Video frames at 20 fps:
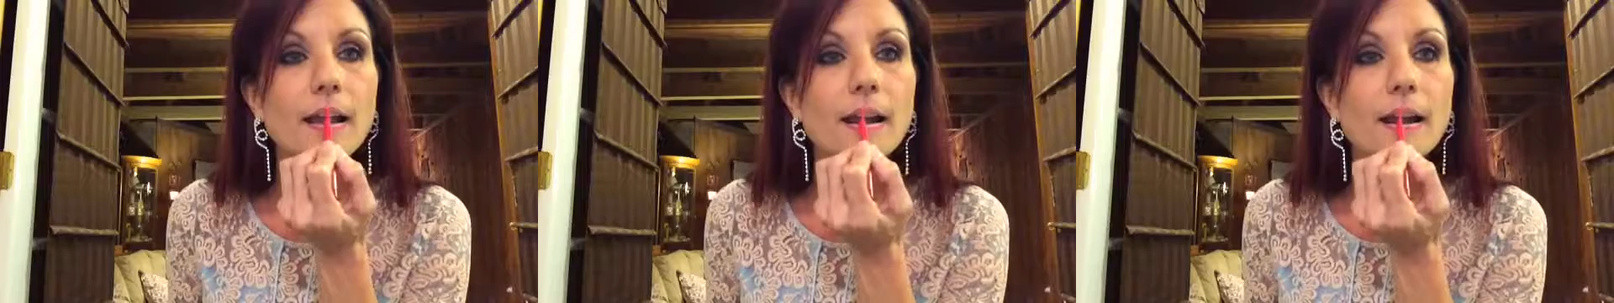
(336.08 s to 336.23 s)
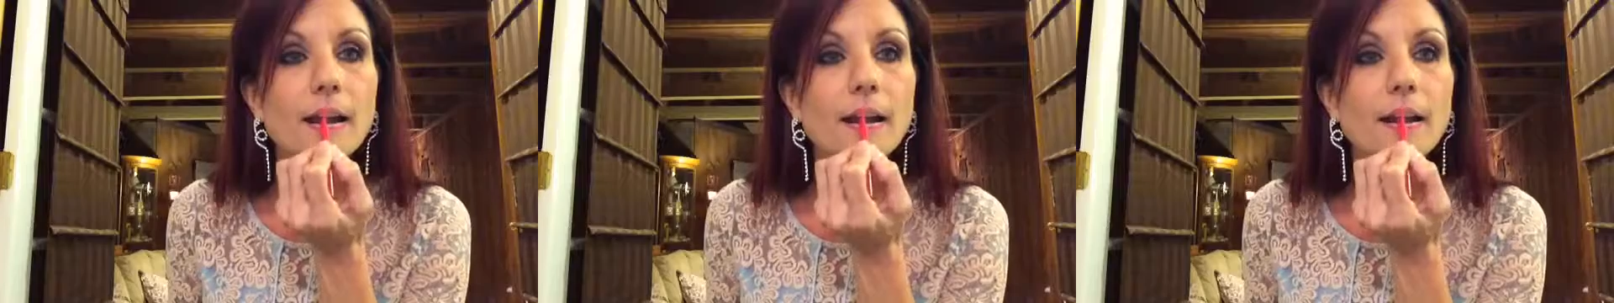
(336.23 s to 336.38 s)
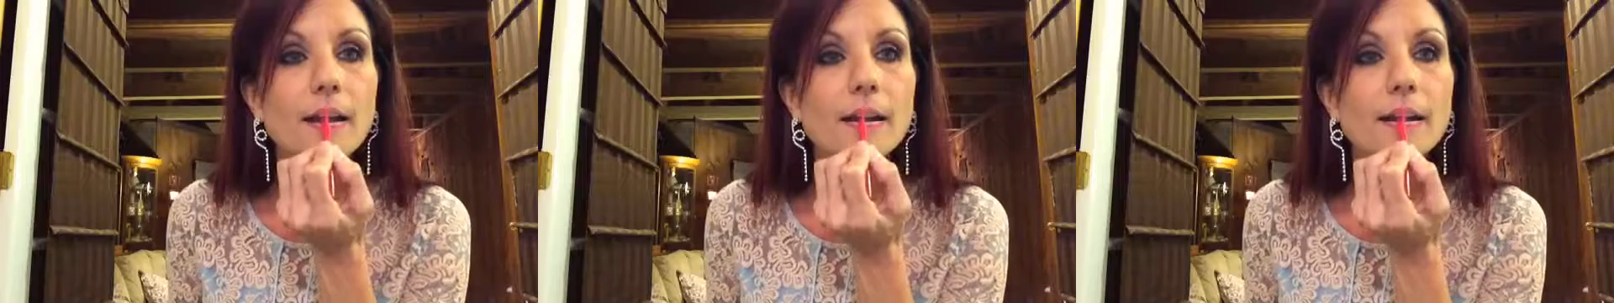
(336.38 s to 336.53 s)

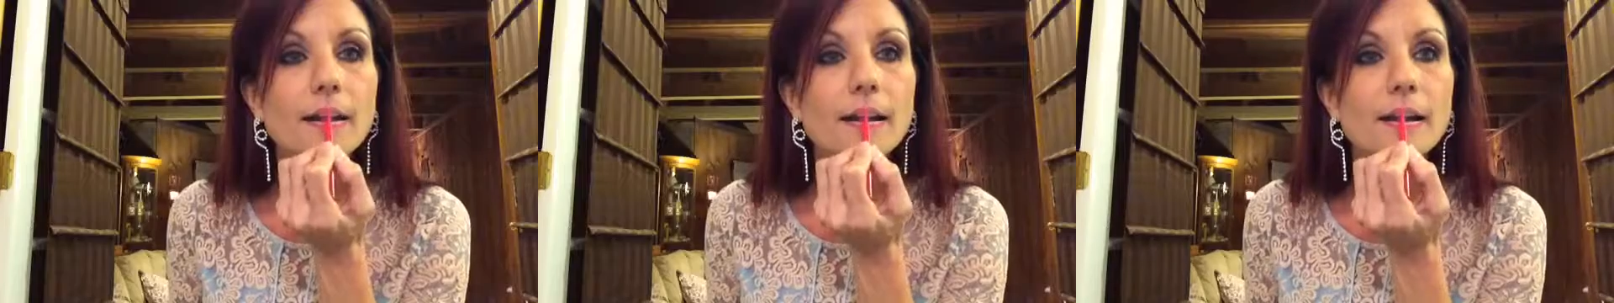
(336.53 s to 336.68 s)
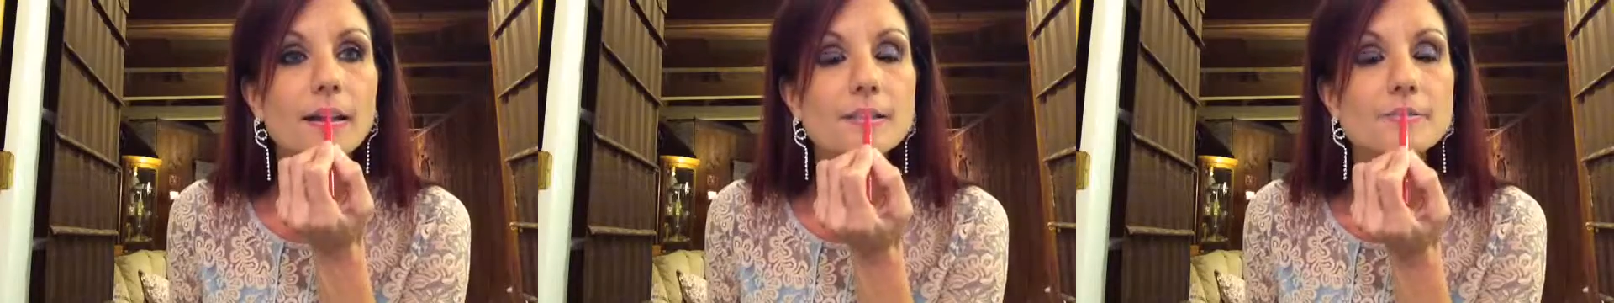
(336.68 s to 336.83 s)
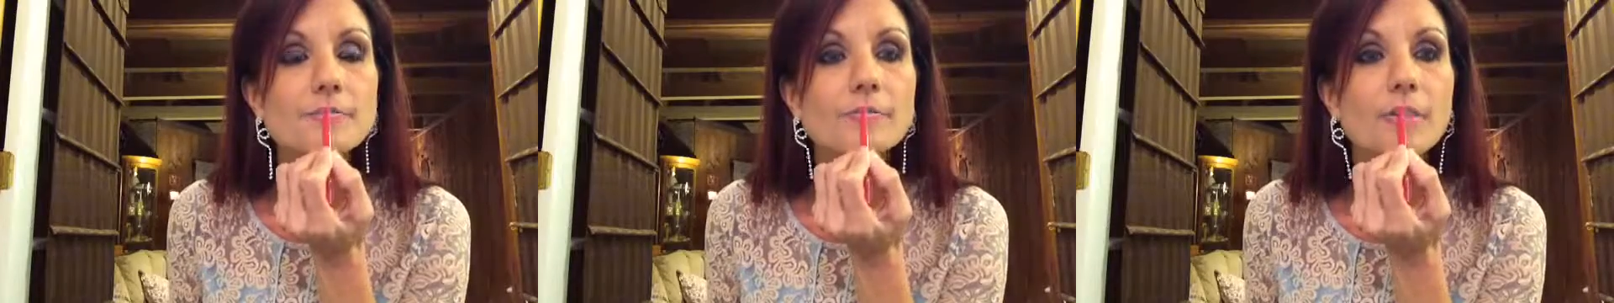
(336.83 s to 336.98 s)
Are you
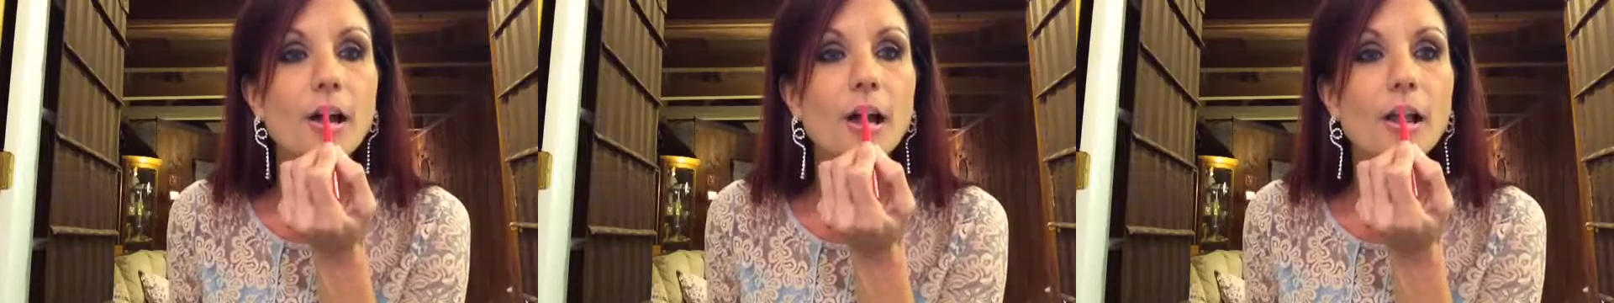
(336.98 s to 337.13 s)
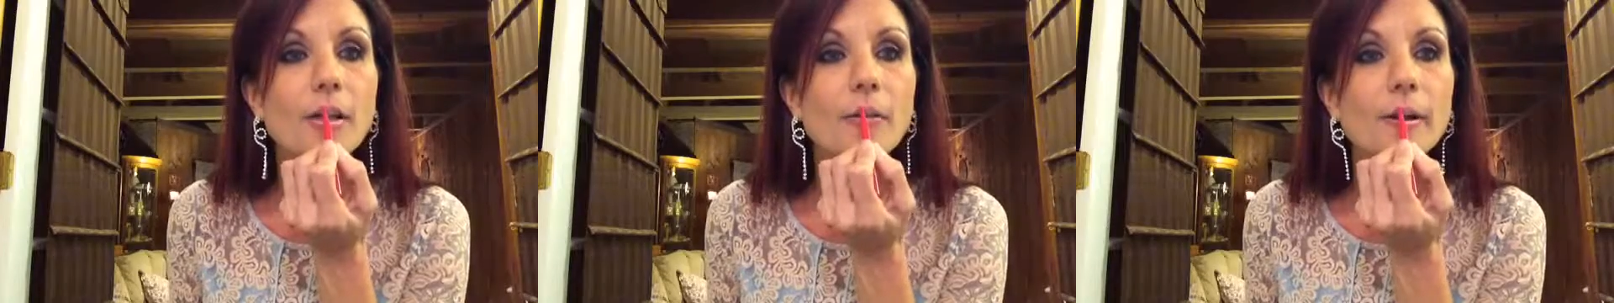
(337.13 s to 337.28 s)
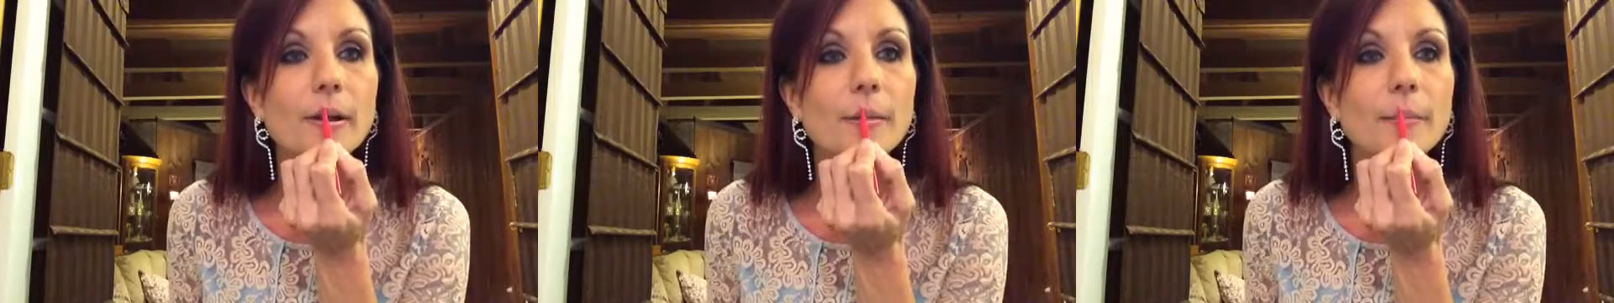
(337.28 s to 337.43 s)
guys
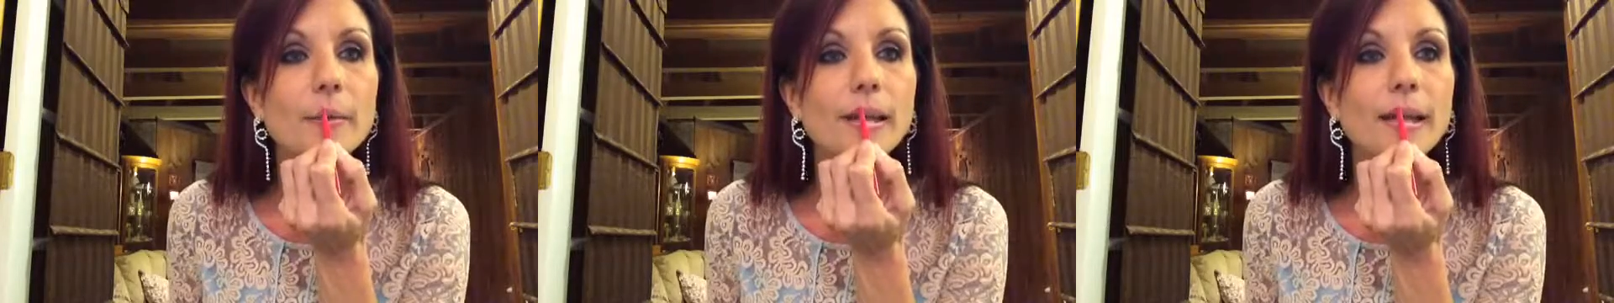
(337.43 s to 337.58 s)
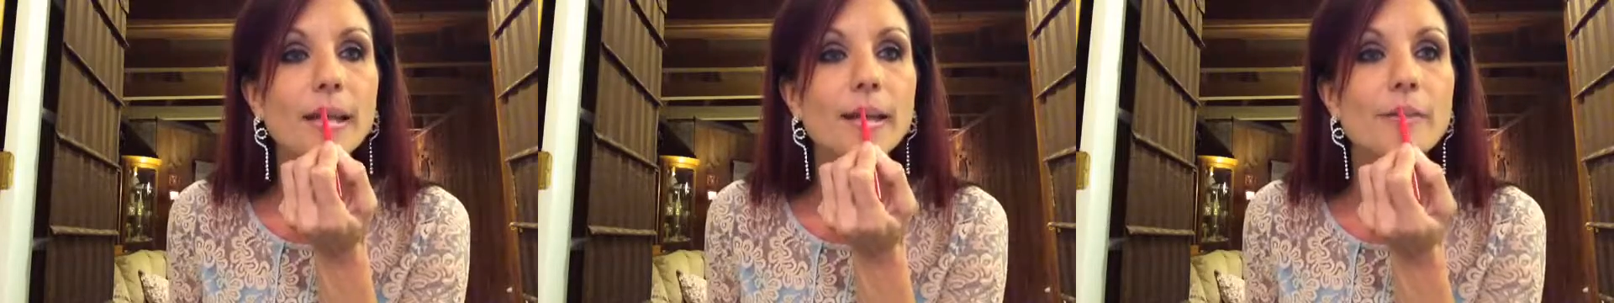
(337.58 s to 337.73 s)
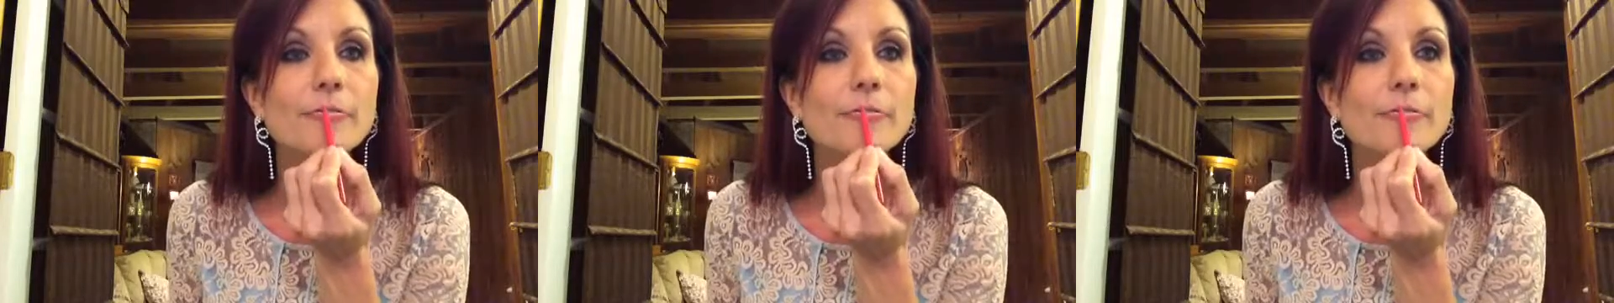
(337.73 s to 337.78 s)
following me?